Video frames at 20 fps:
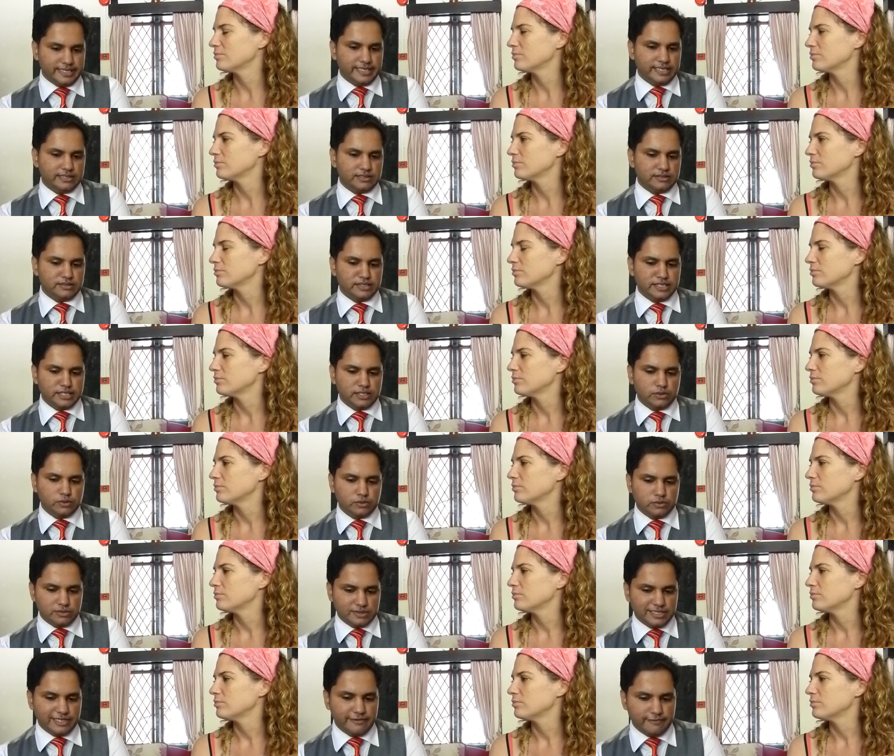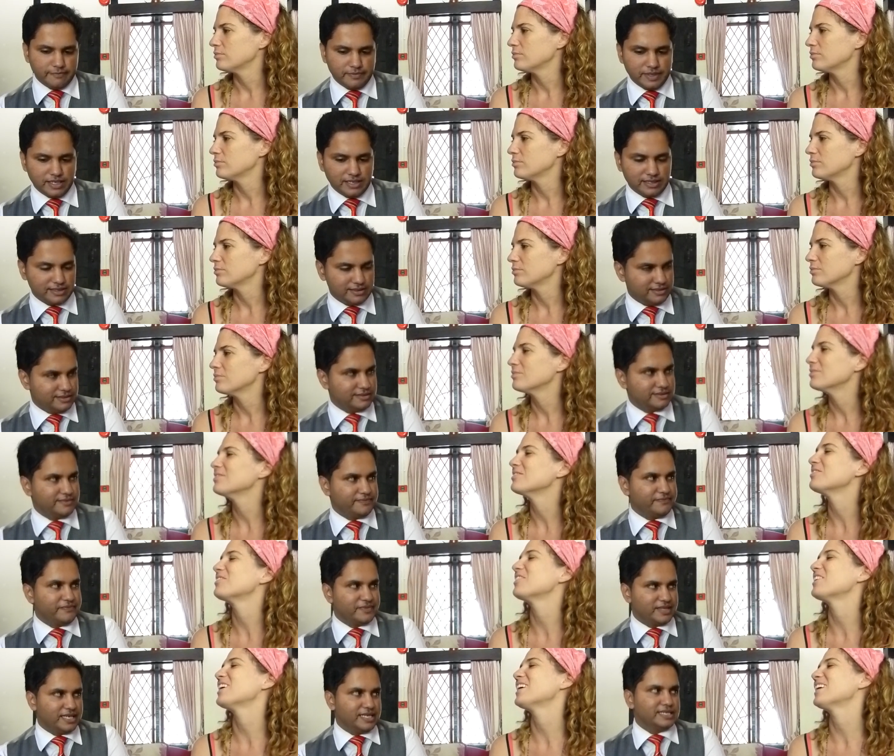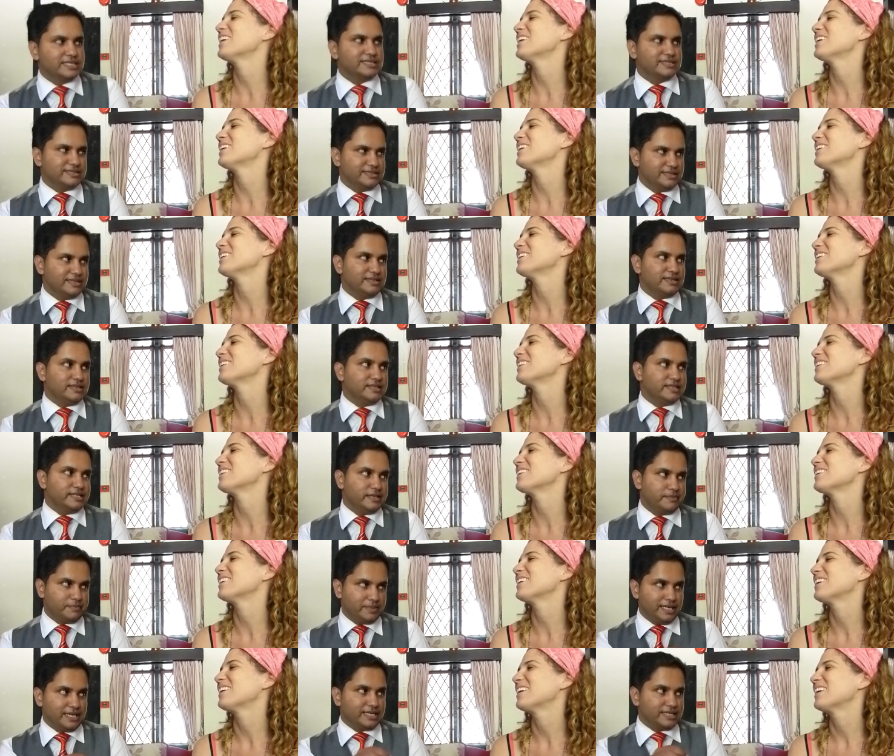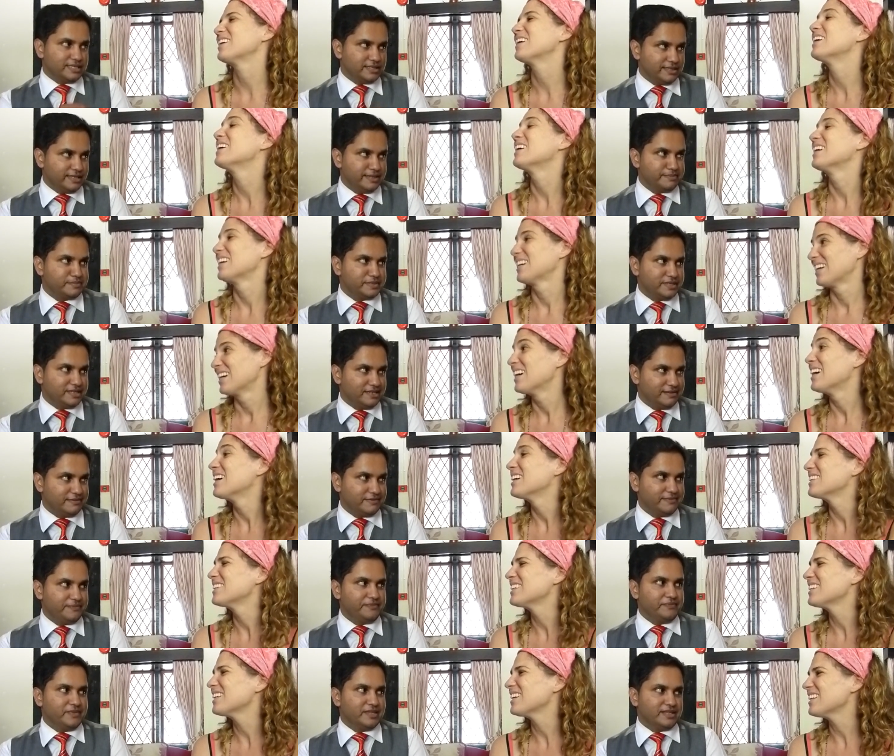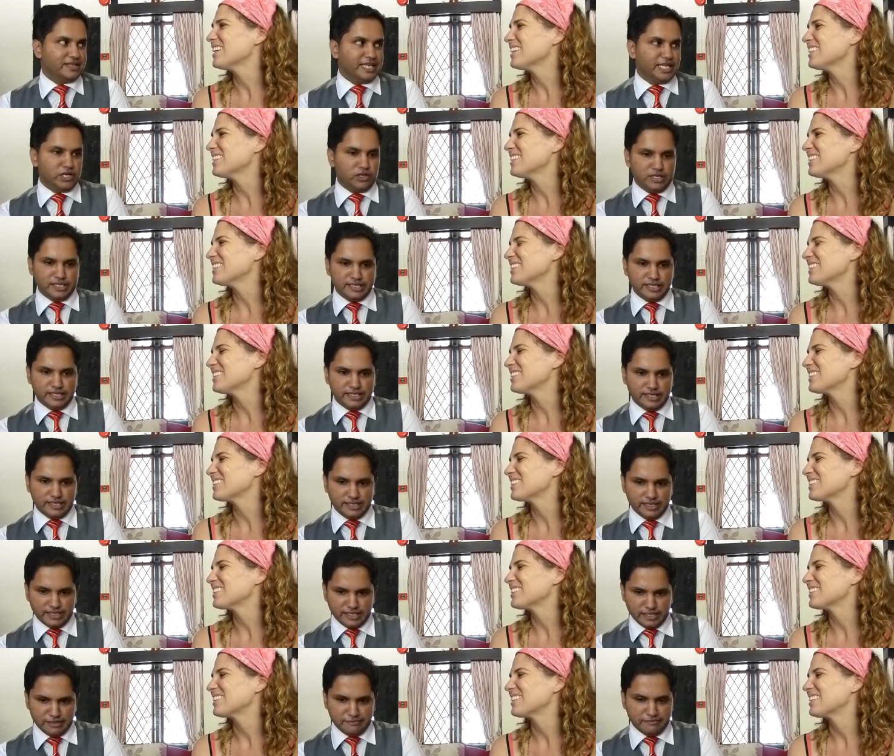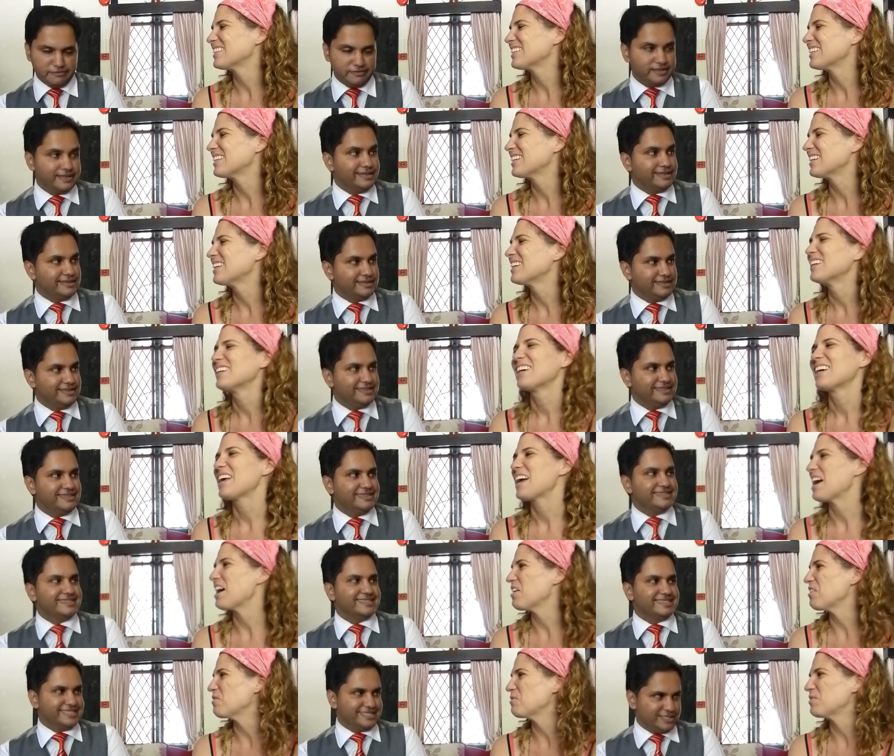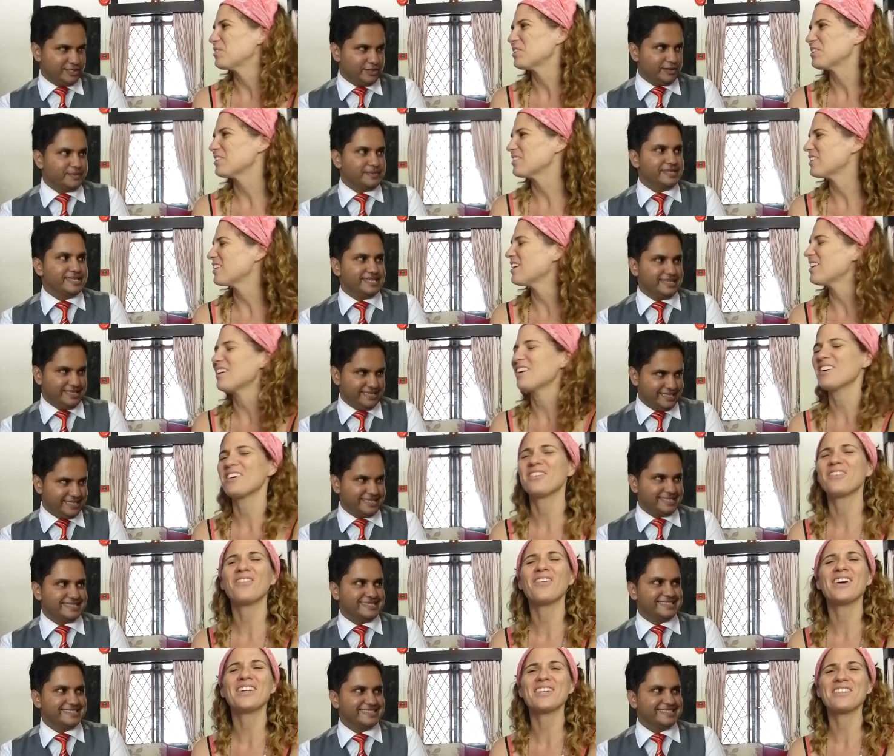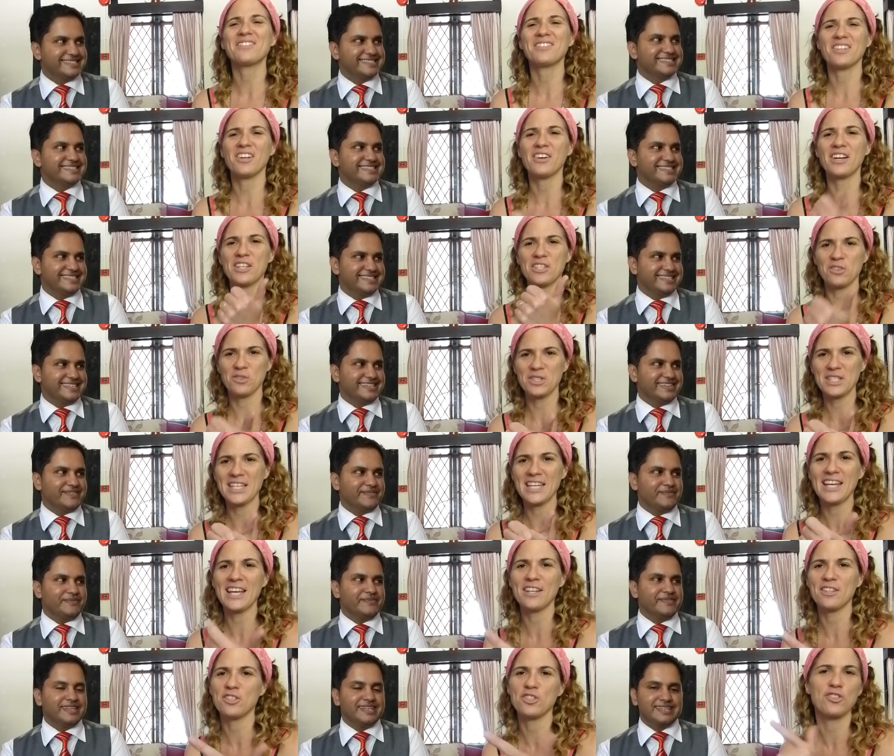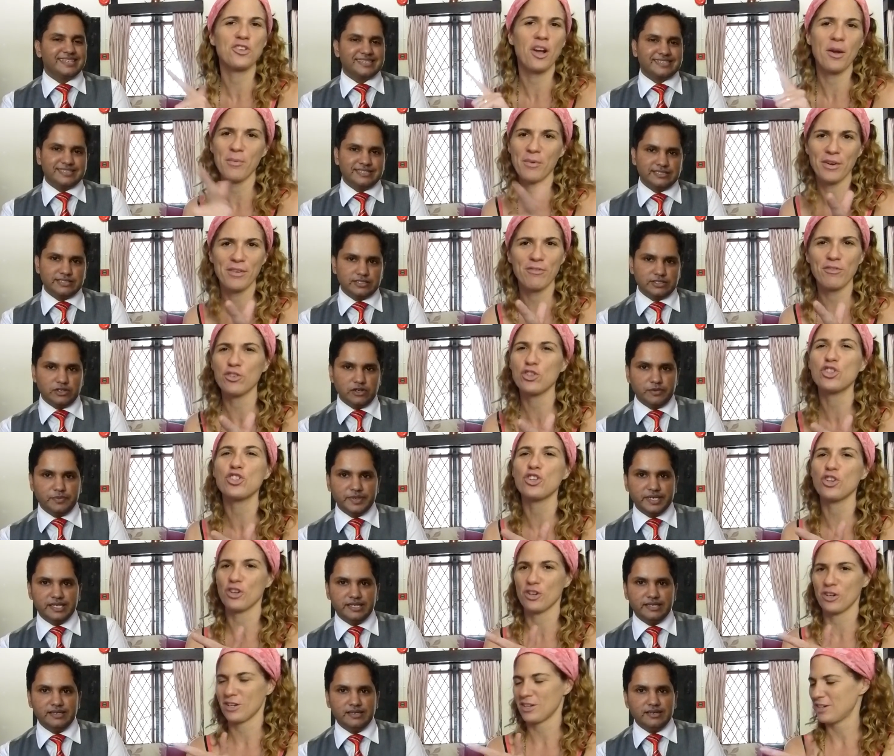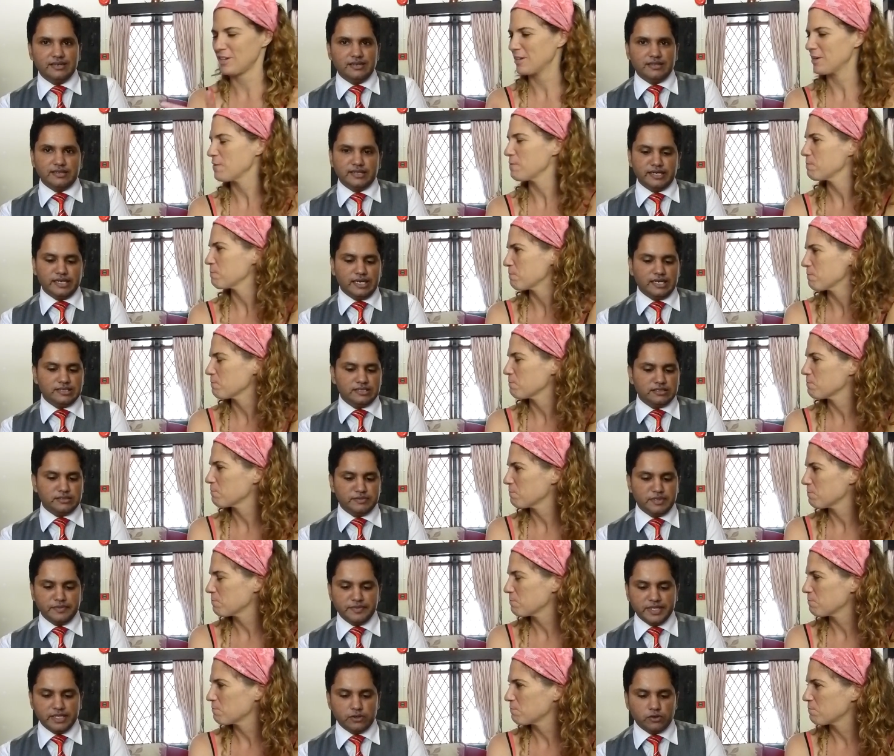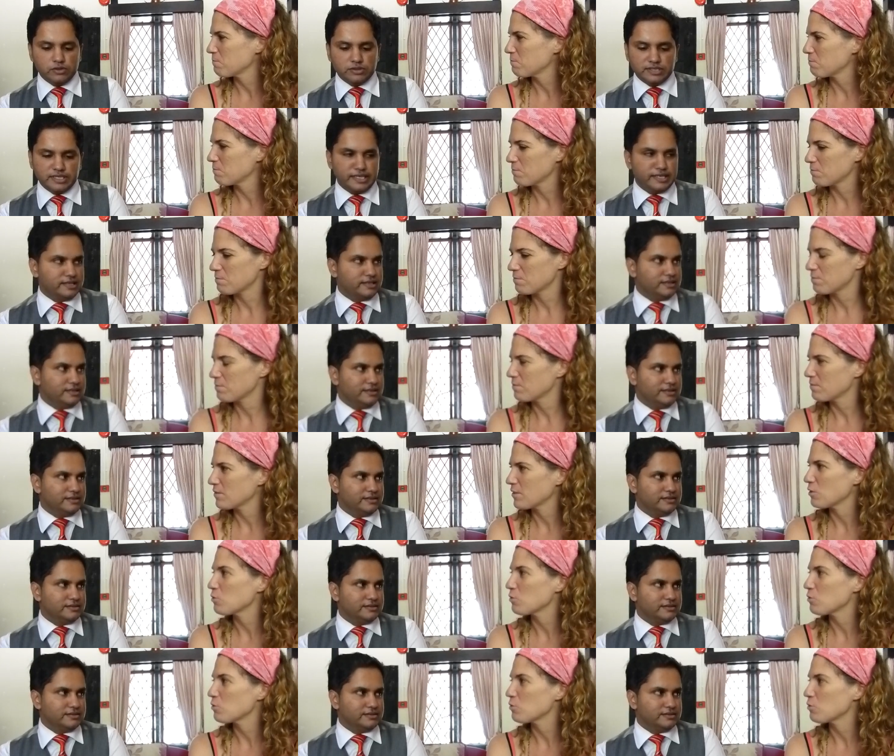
Speaker 1: guests need to self pluck. Wow. That is, uh, they pluck themselves. Yeah. Then only they can feel.
Speaker 2: How beautiful! Oh, yes. wonderful. Okay, so yeah. tea and strawberry, strawberry for sure.
Speaker 1: Then others maybe rose center.